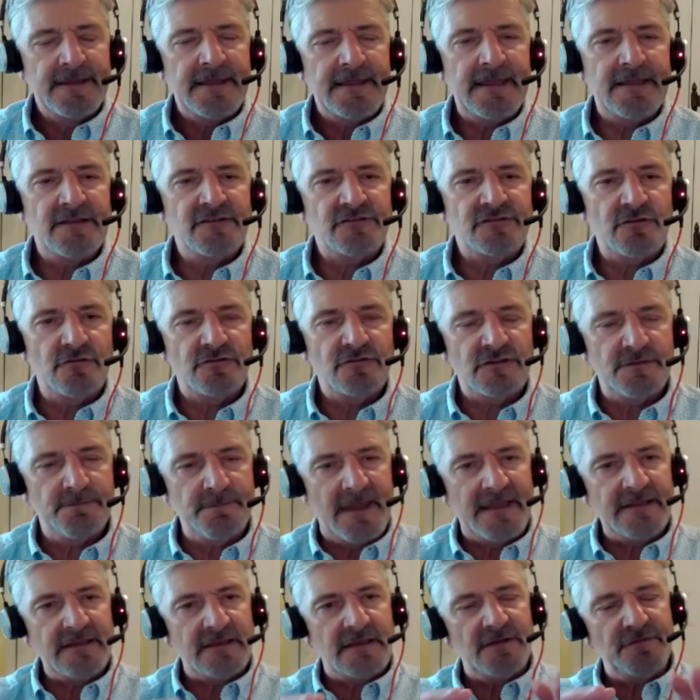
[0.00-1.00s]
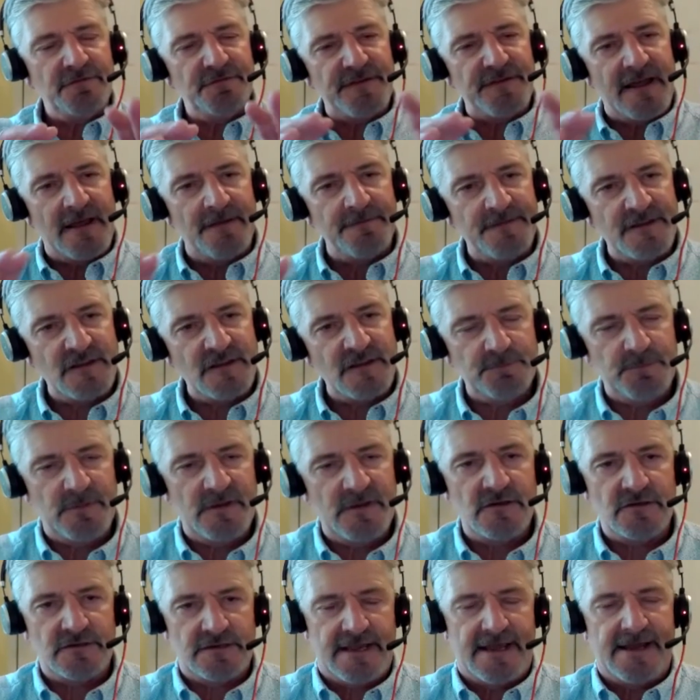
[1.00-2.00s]
And so Zametkin found this
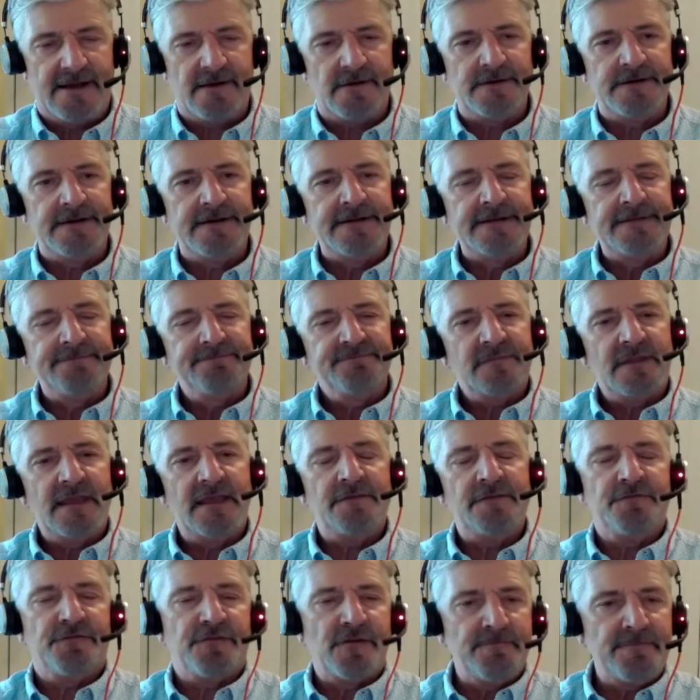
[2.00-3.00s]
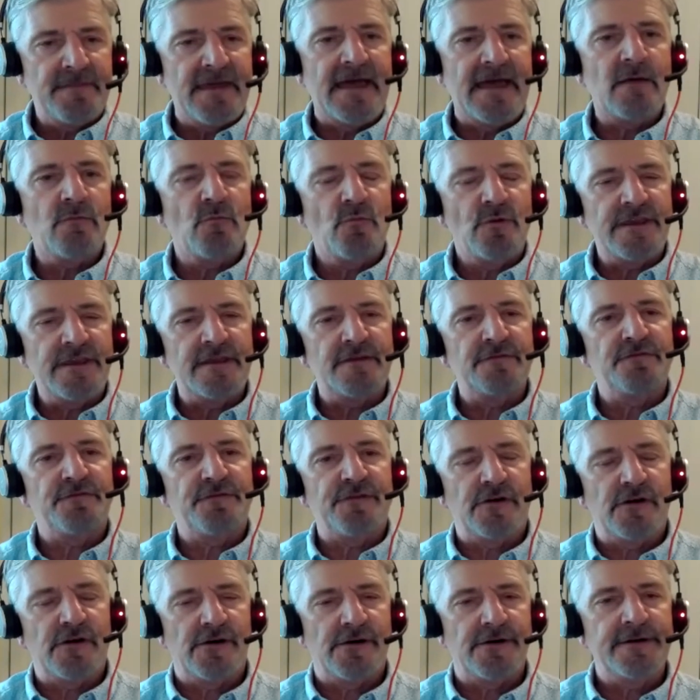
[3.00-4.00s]
piece out, and from that we
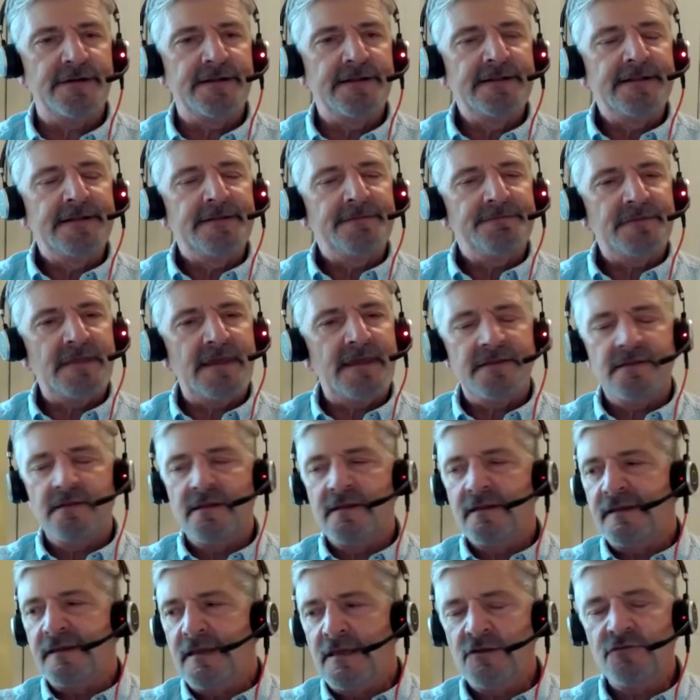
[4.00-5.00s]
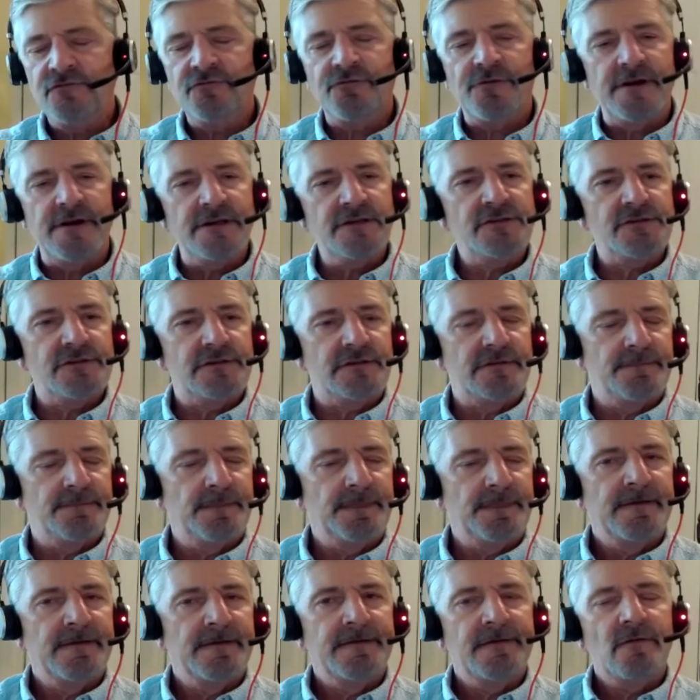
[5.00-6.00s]
inferred that interest
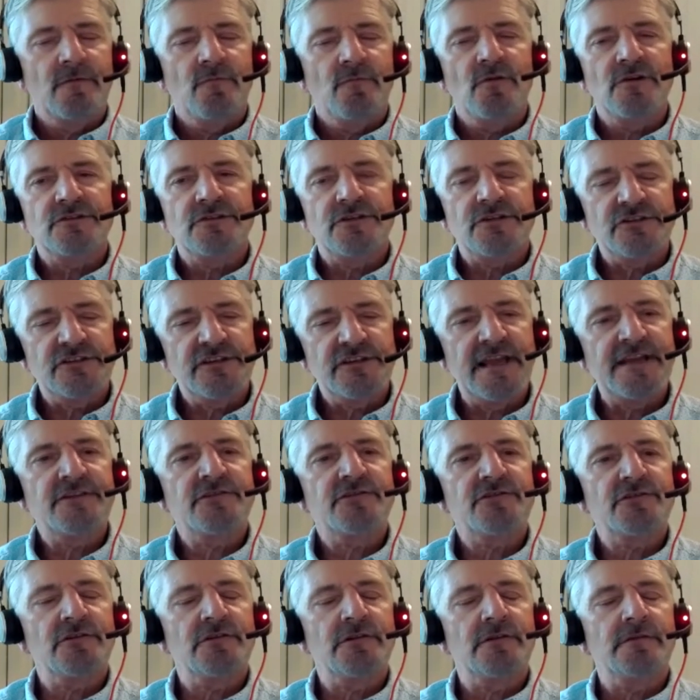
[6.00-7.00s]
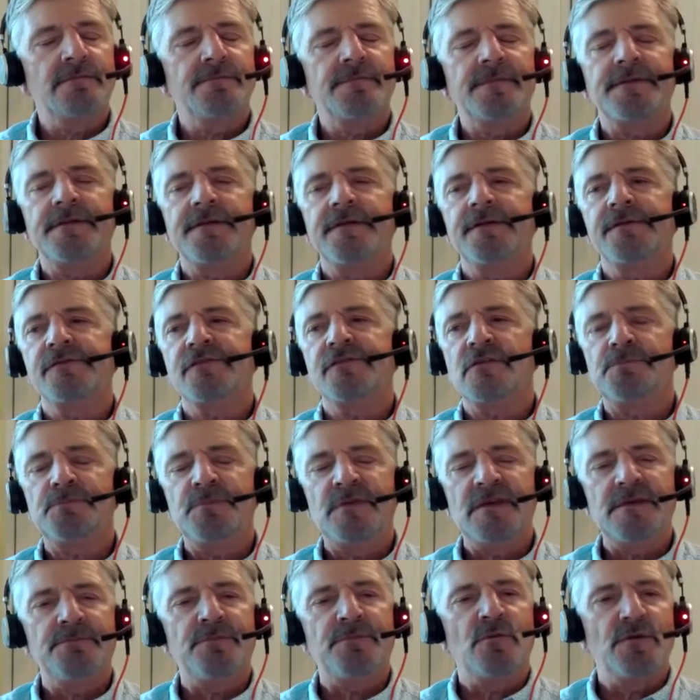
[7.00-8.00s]
was essential to
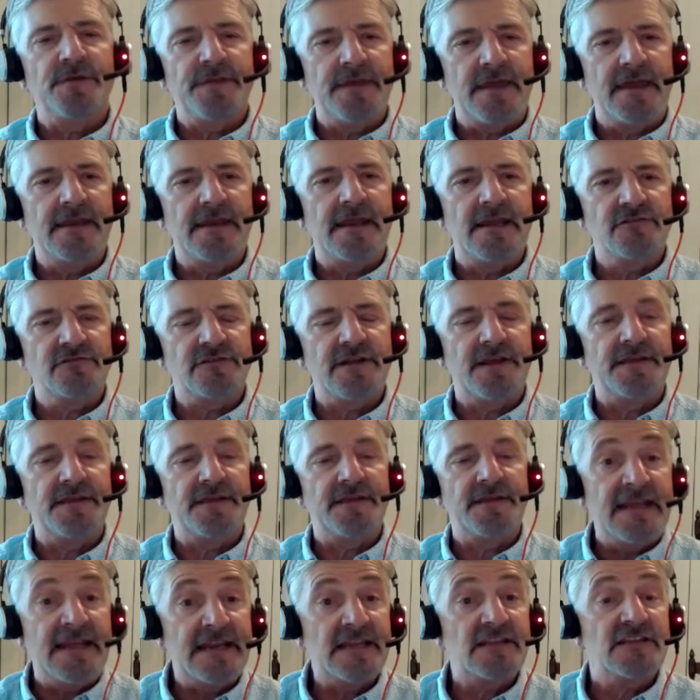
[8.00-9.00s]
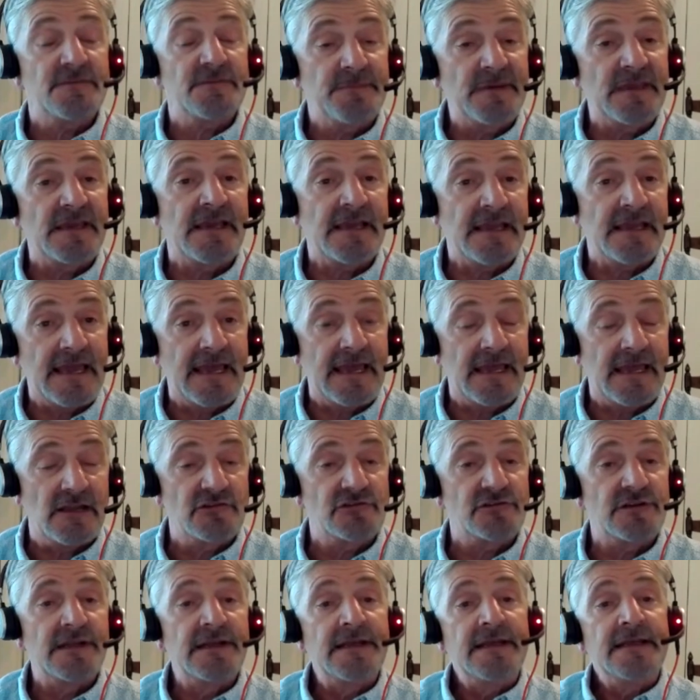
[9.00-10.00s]
people with ADHD. They needed to be
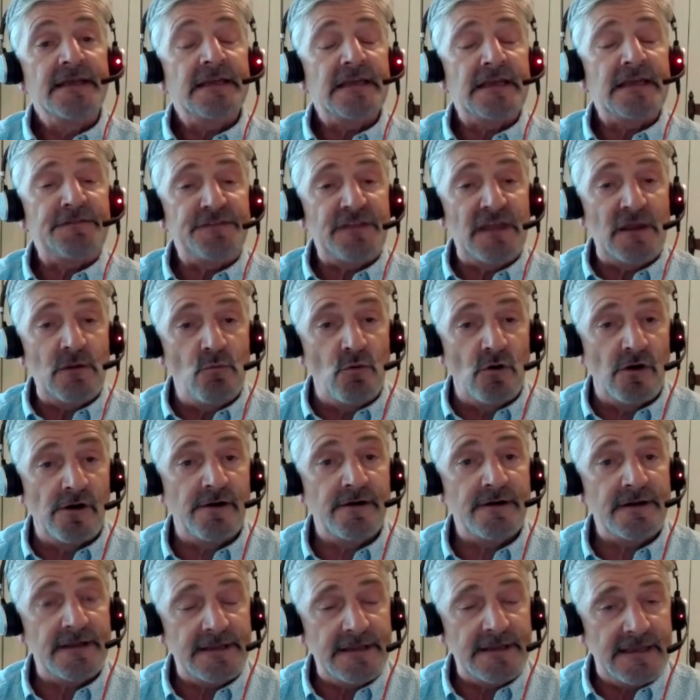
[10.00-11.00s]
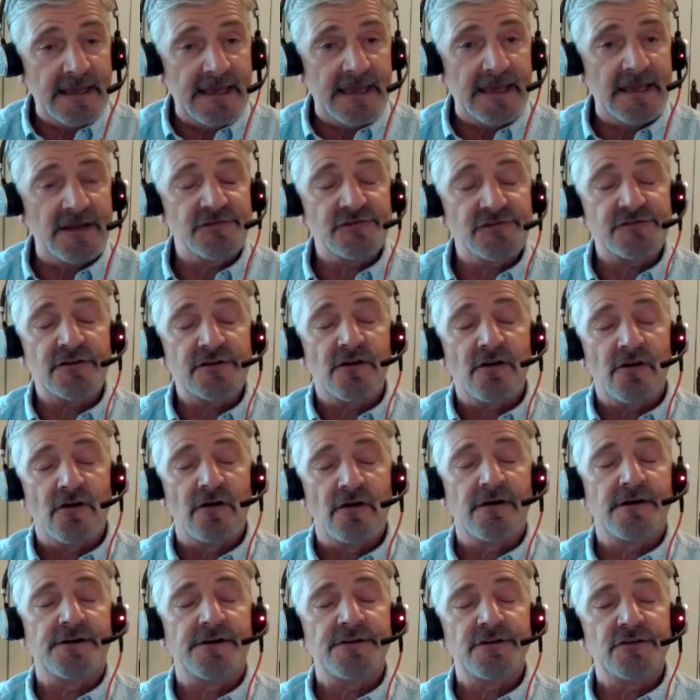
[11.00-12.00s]
engaged. If they weren't engaged, the
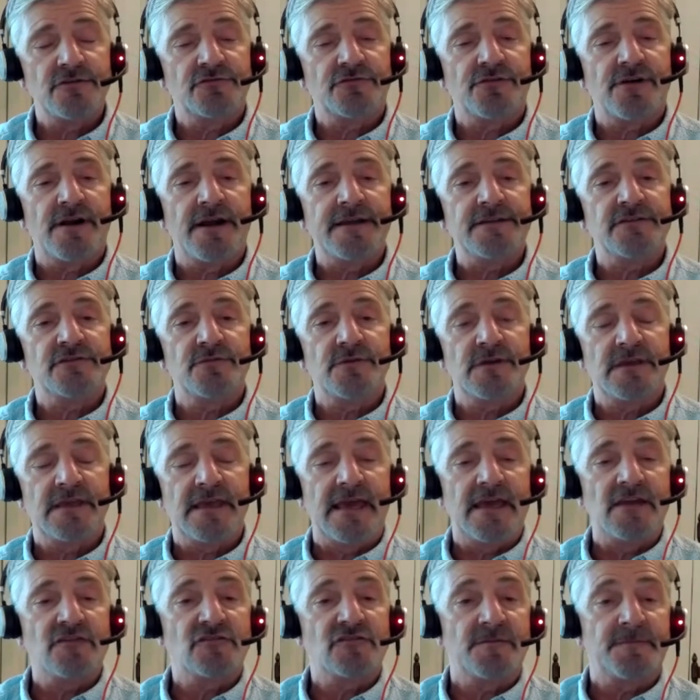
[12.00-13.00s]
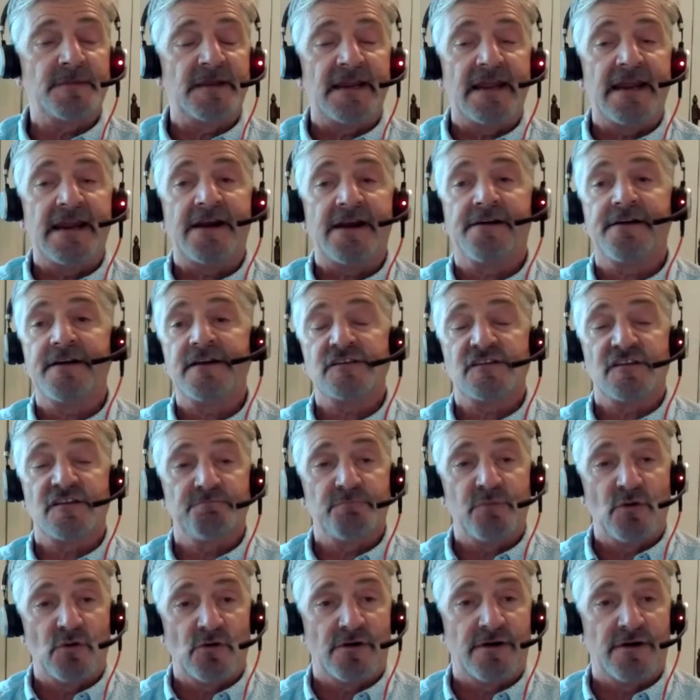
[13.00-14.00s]
harder you tried to engage them in areas
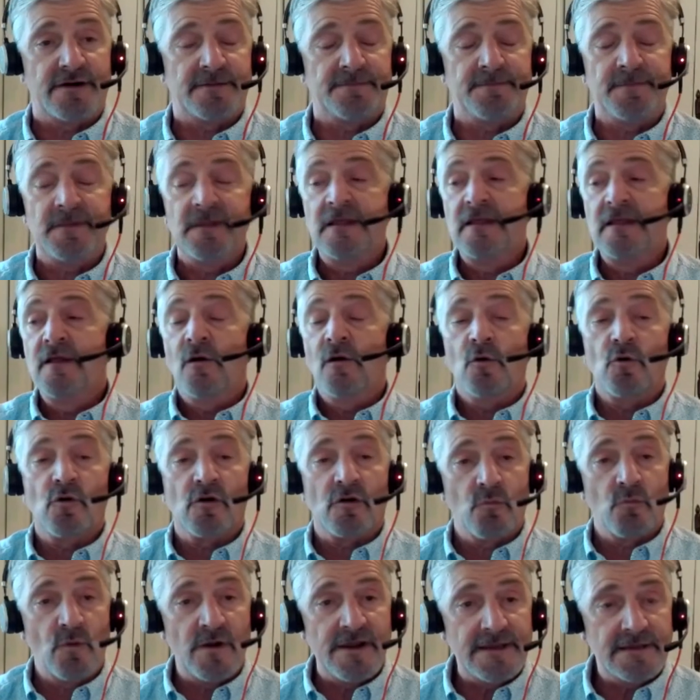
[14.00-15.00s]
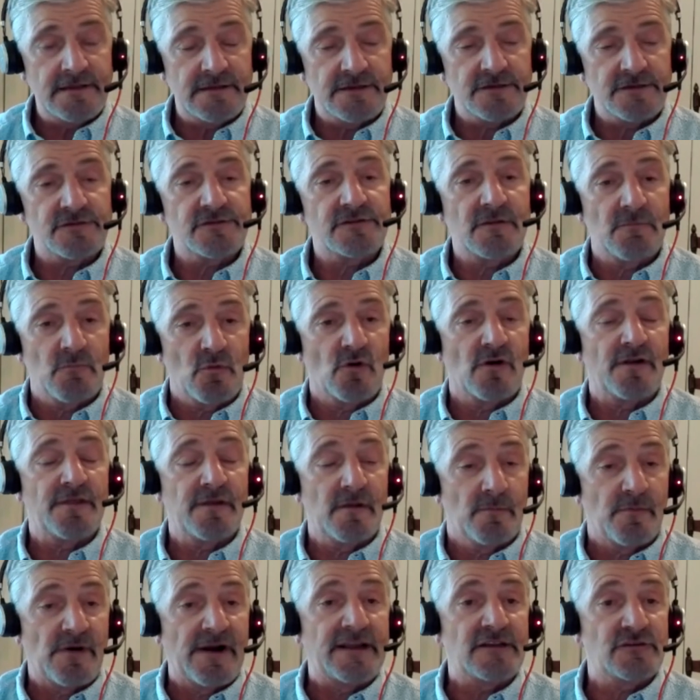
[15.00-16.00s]
of boredom or weakness, the more
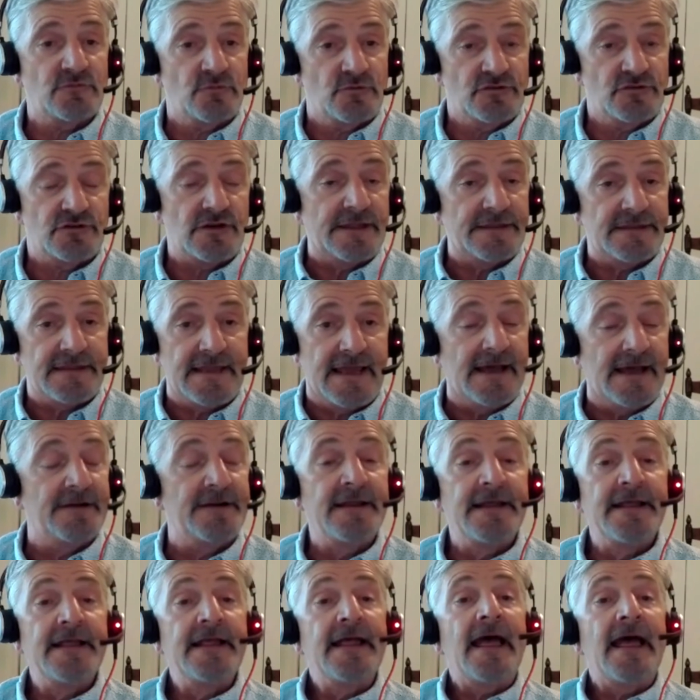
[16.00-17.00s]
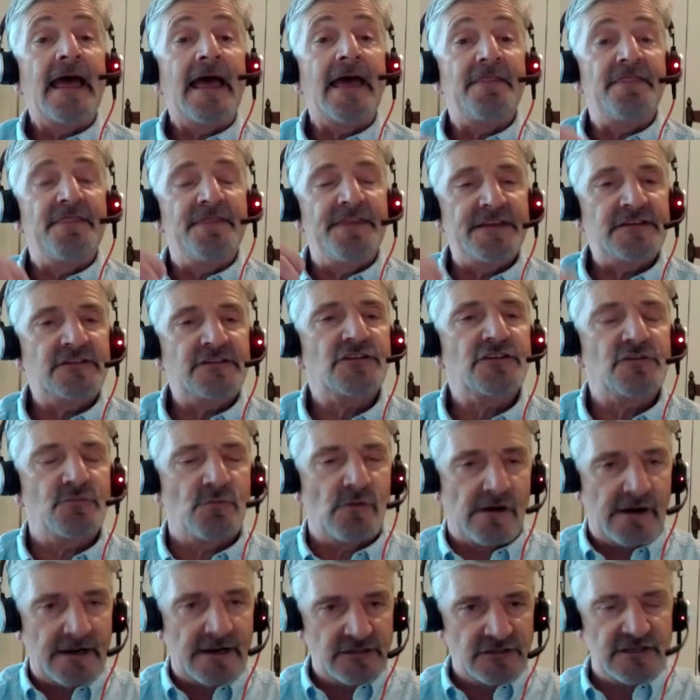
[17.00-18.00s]
their brains will shut down. And this is
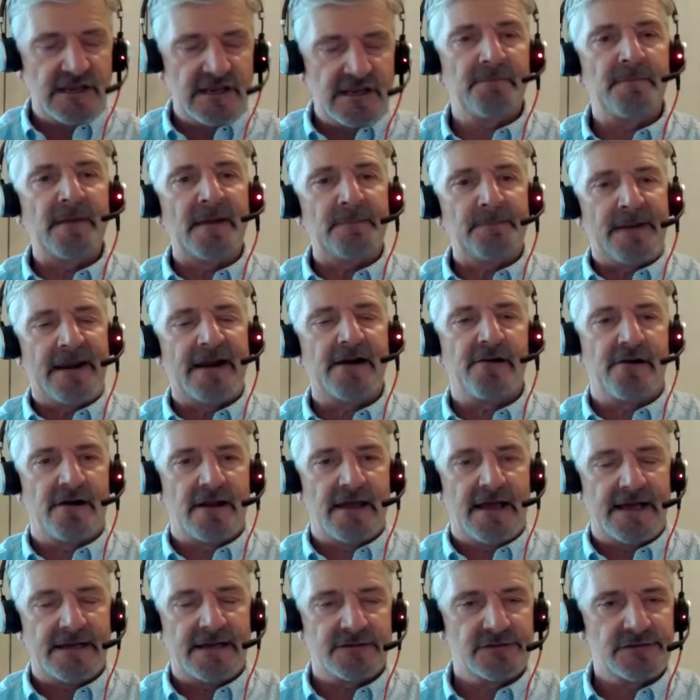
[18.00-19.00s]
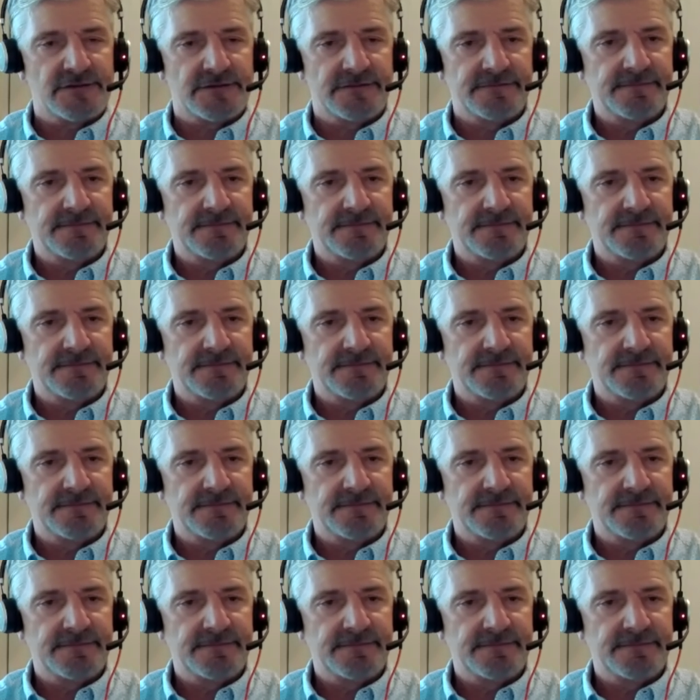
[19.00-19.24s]
where I saw my paradox.